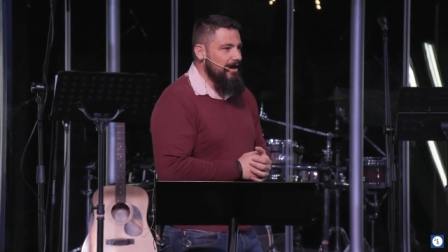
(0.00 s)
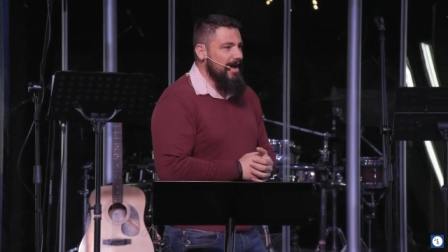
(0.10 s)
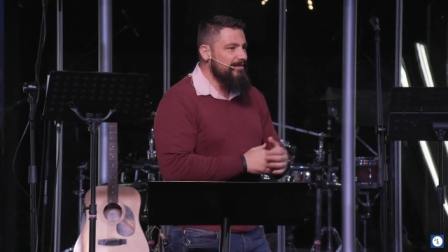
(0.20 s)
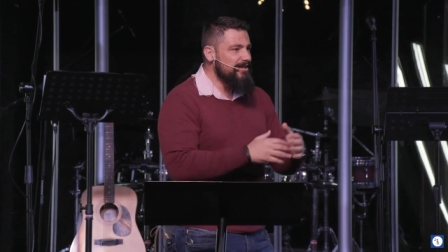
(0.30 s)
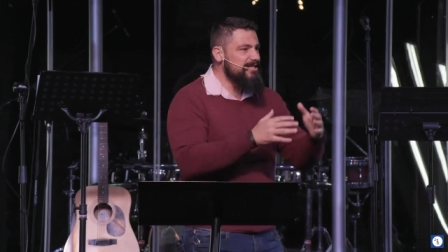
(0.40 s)

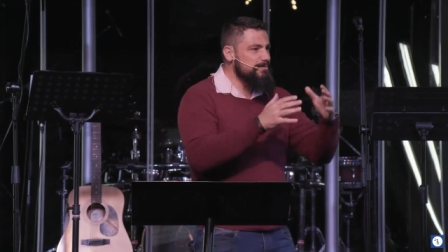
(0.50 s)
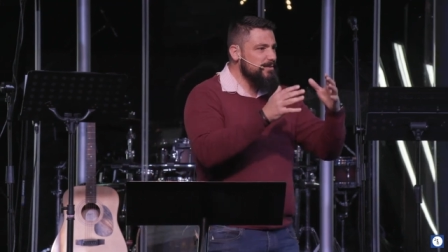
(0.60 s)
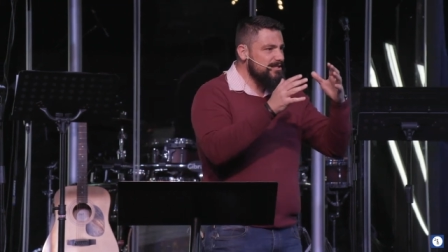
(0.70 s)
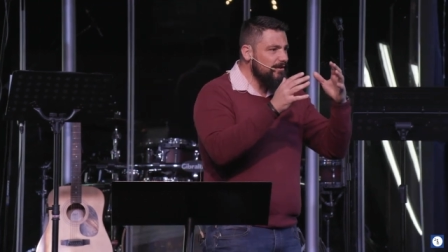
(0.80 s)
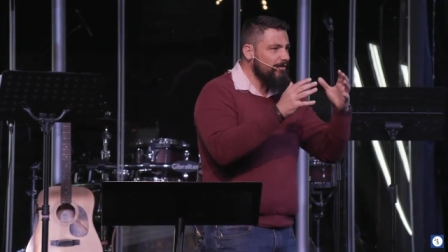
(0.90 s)
And there's a
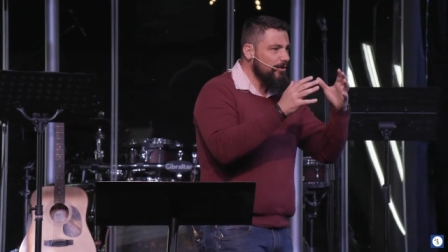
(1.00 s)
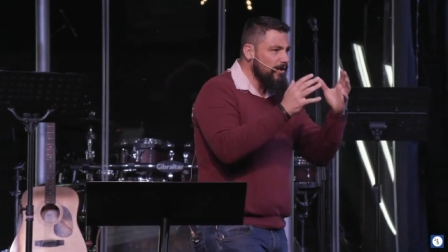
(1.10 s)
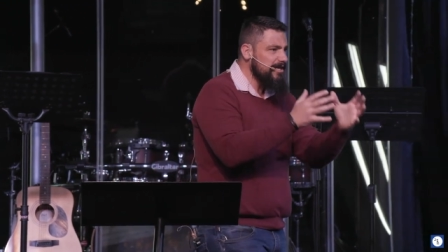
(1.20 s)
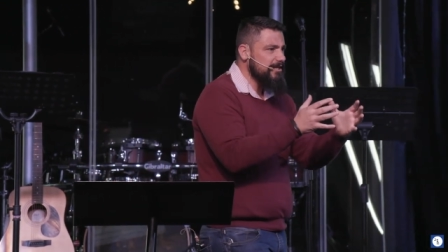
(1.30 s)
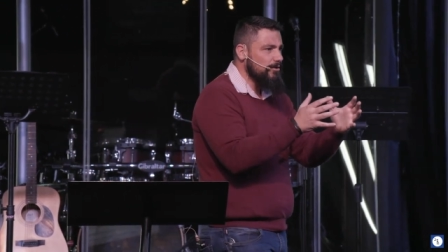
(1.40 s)
specific
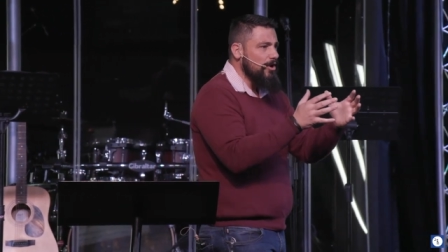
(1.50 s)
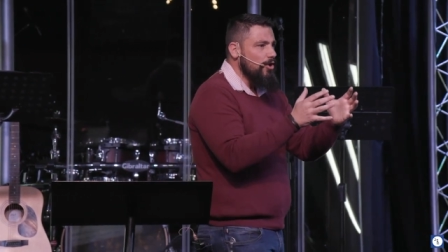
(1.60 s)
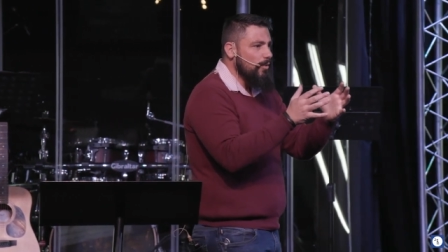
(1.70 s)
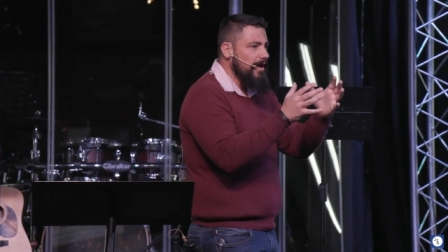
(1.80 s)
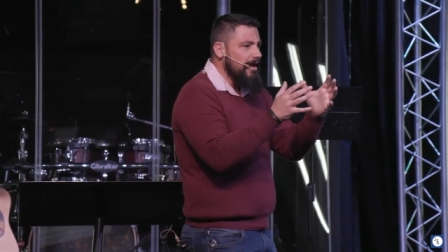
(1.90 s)
reason
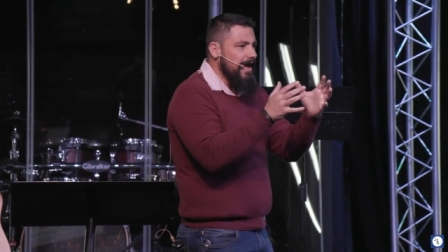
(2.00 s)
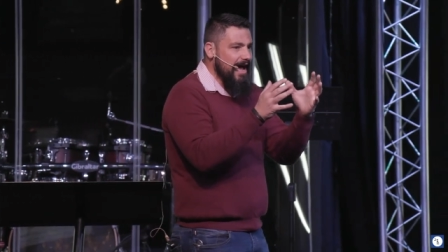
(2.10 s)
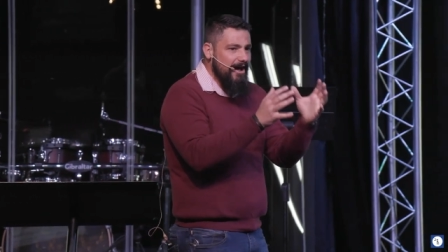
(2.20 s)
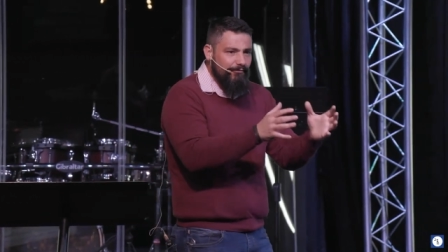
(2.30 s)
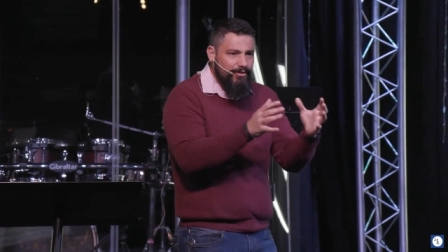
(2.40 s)
we
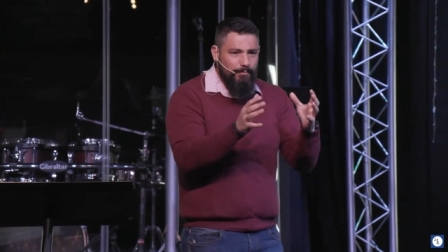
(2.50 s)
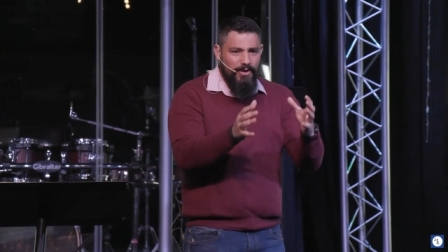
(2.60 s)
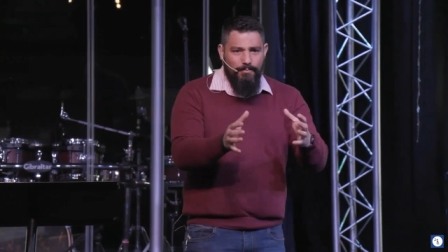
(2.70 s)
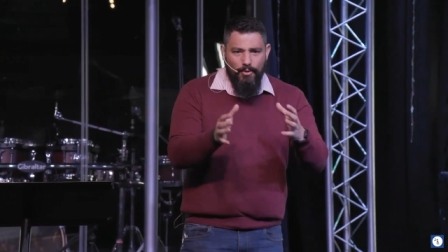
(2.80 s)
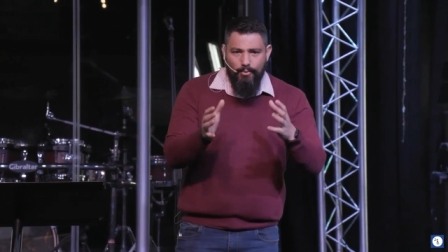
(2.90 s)
have the
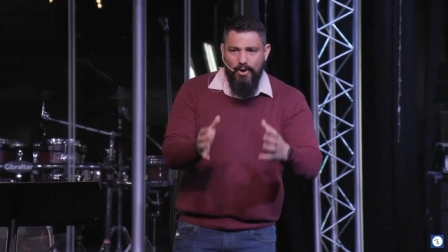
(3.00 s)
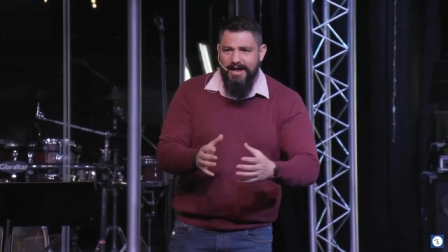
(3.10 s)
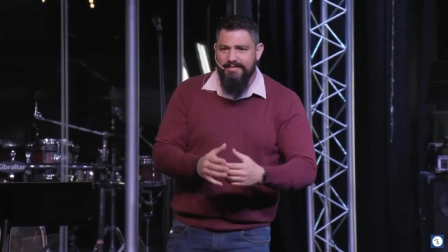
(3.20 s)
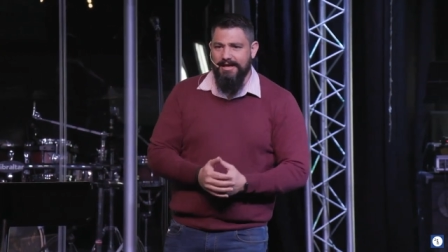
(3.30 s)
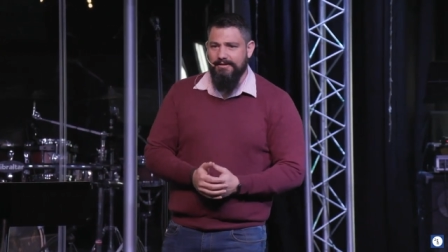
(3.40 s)
people
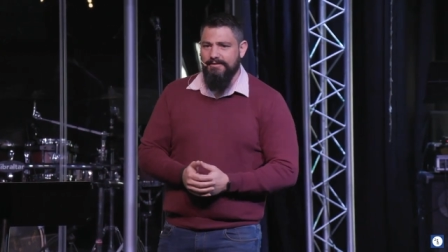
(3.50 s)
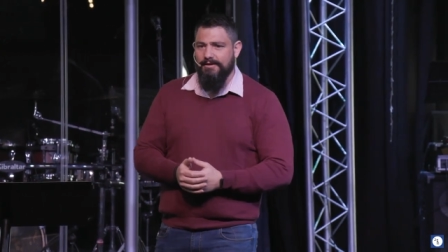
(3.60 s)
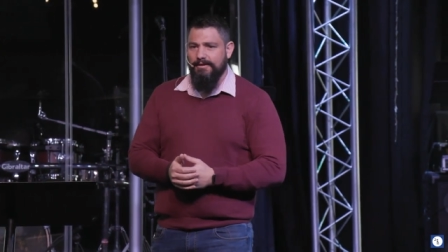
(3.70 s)
pray that.